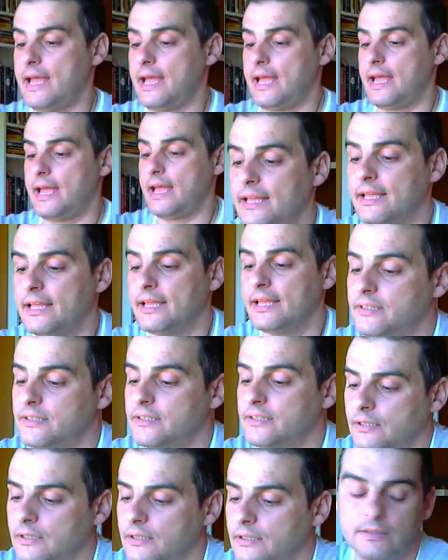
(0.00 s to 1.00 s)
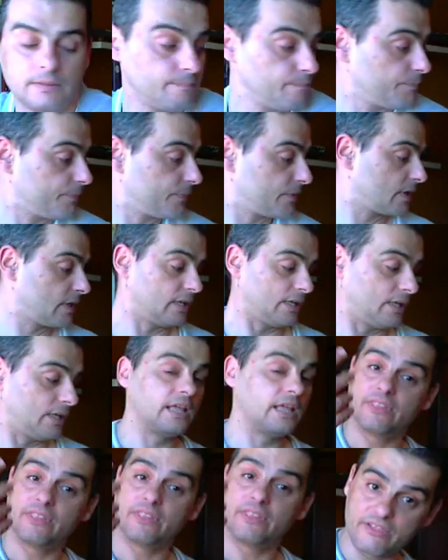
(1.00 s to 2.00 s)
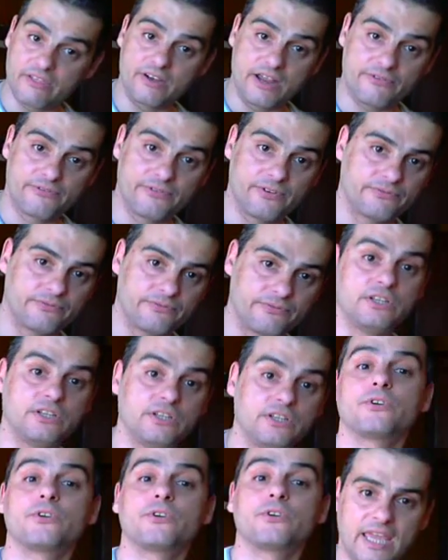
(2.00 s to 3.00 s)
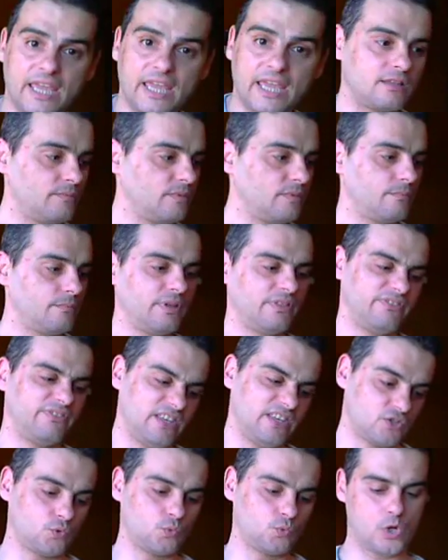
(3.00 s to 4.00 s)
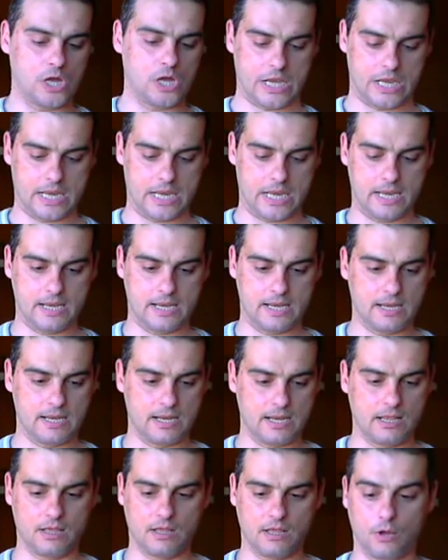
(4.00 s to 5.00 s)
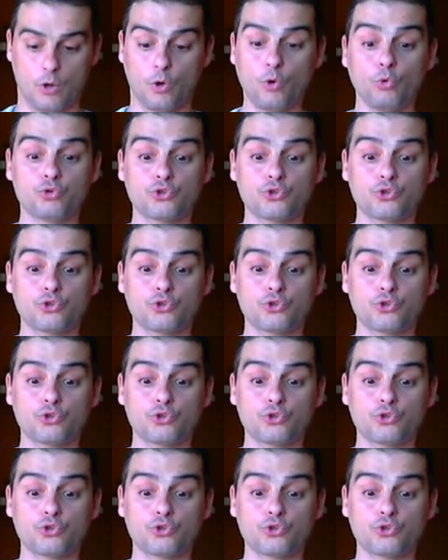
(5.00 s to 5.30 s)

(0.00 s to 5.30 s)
And another F-15 from Academy, but this one, oh